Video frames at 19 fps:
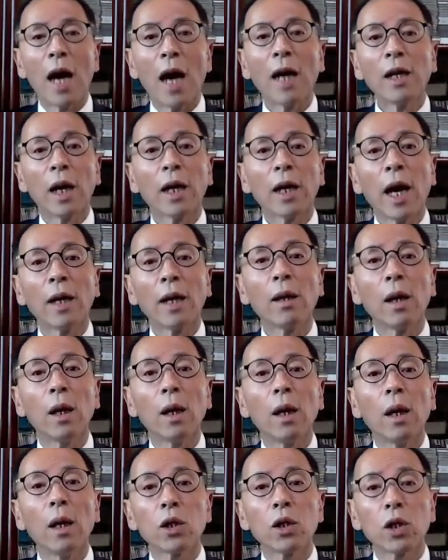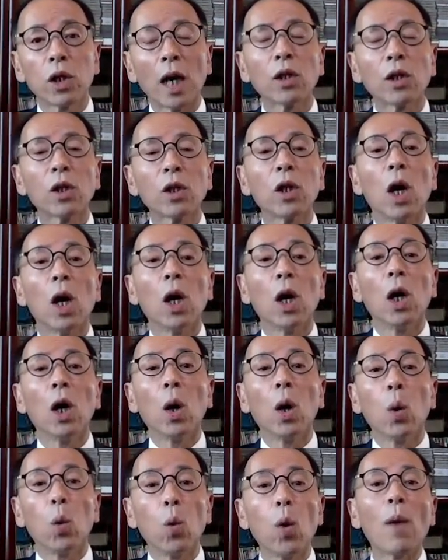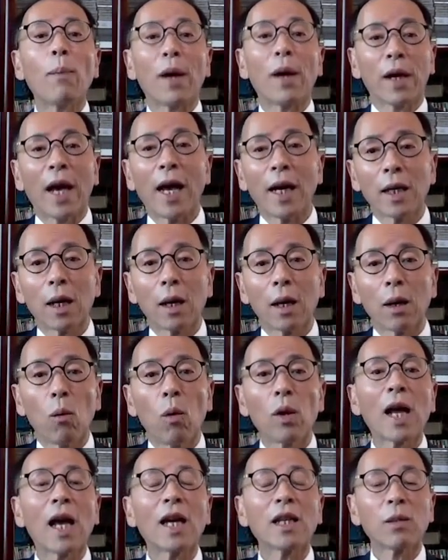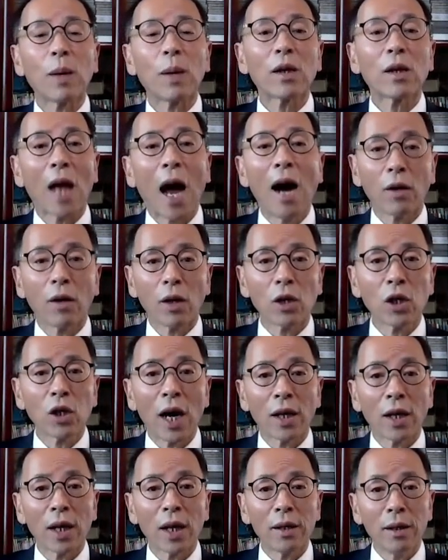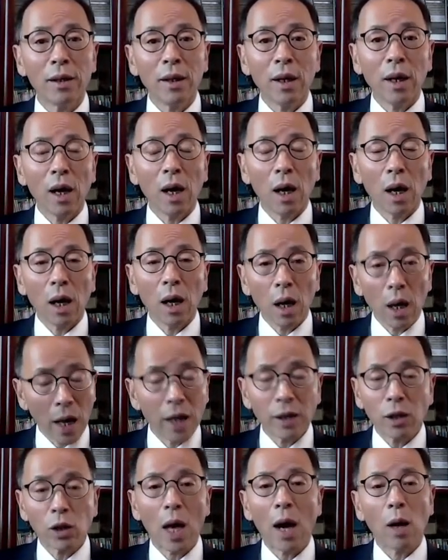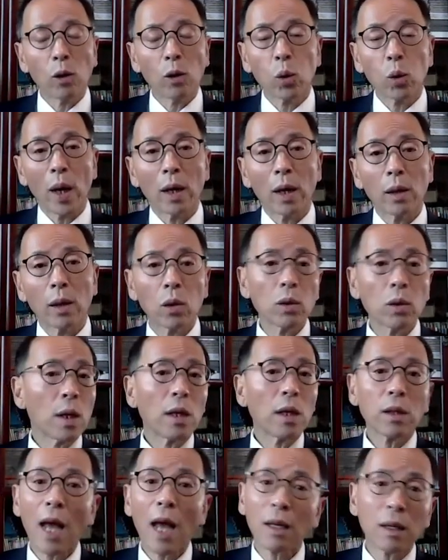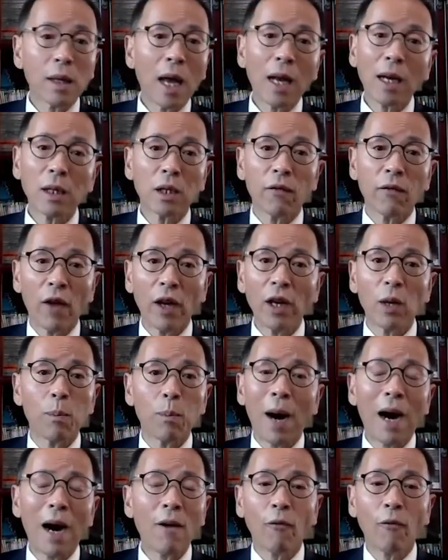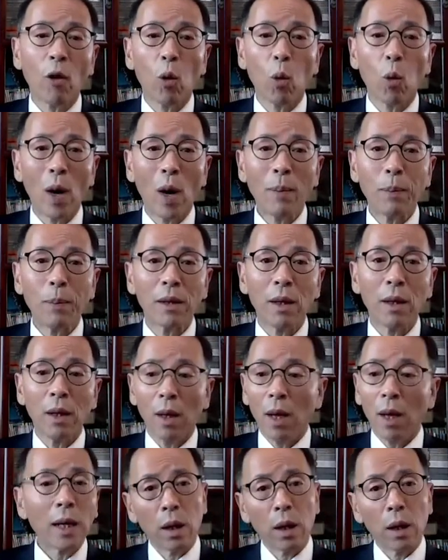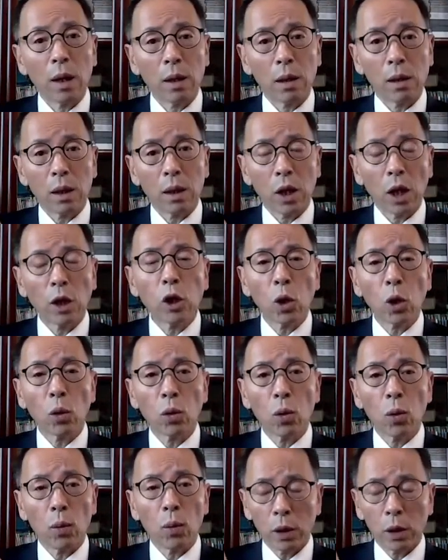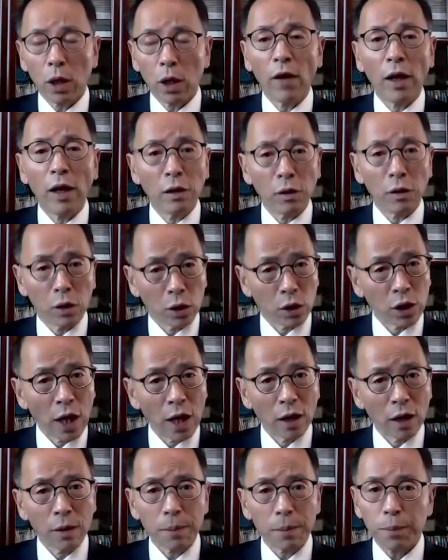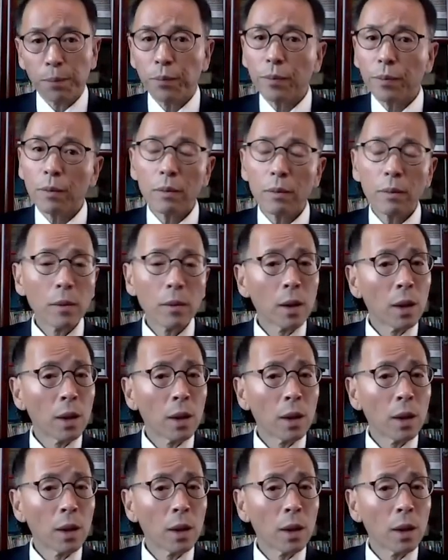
China can just replicate what has been done in China as elsewhere. So that is a very powerful weapon. And the digital surveillance state